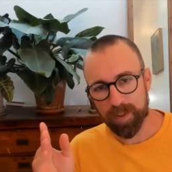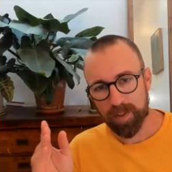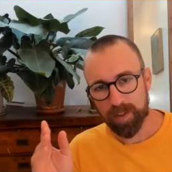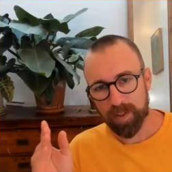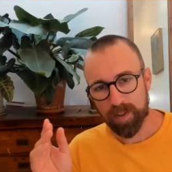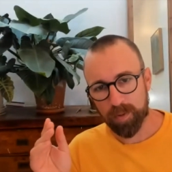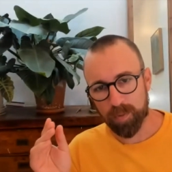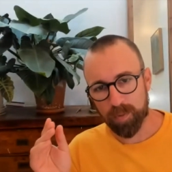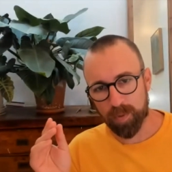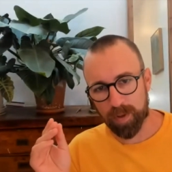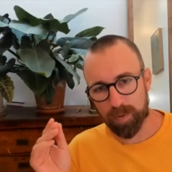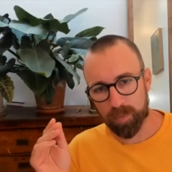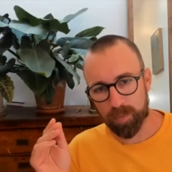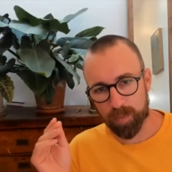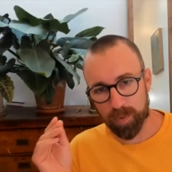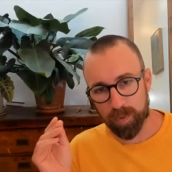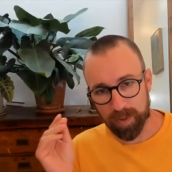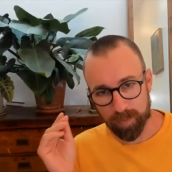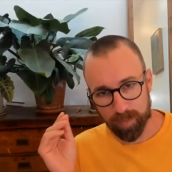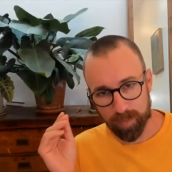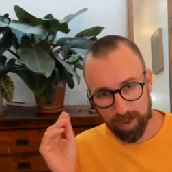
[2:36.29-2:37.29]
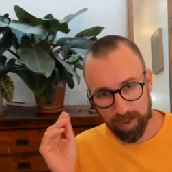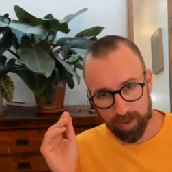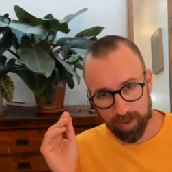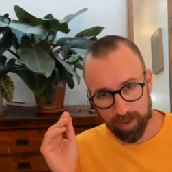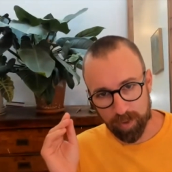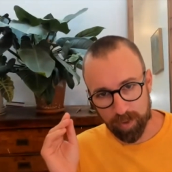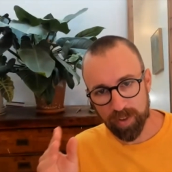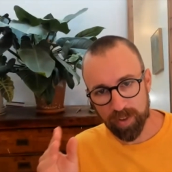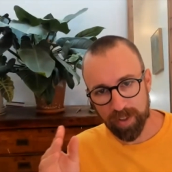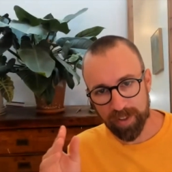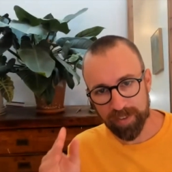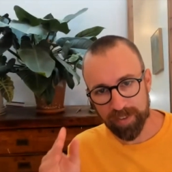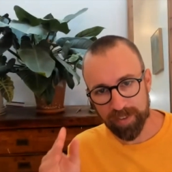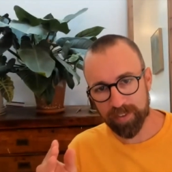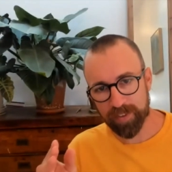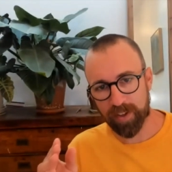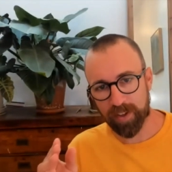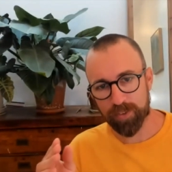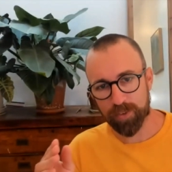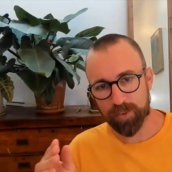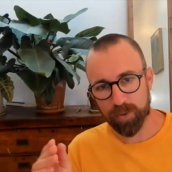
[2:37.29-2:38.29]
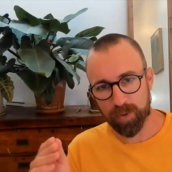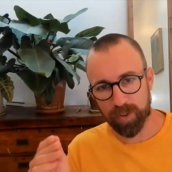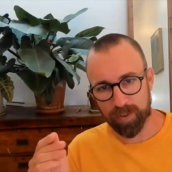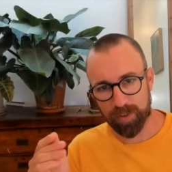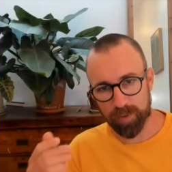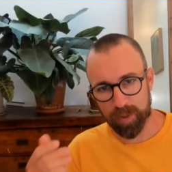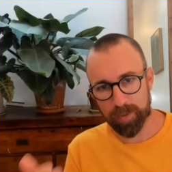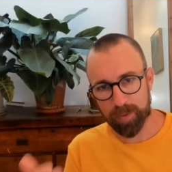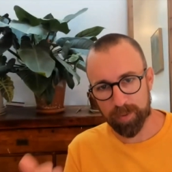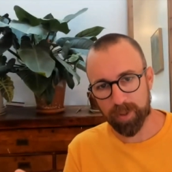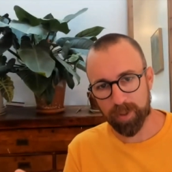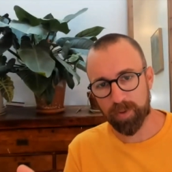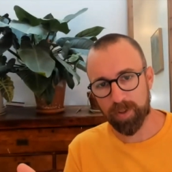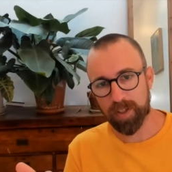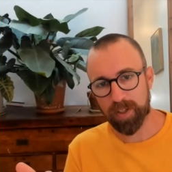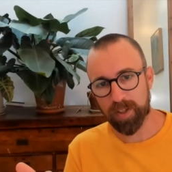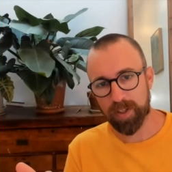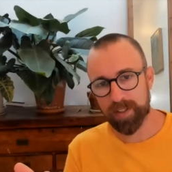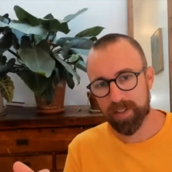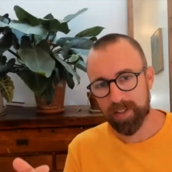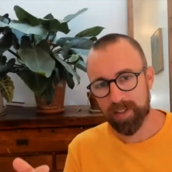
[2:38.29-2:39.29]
when a new trace starts, we're going to flip a coin,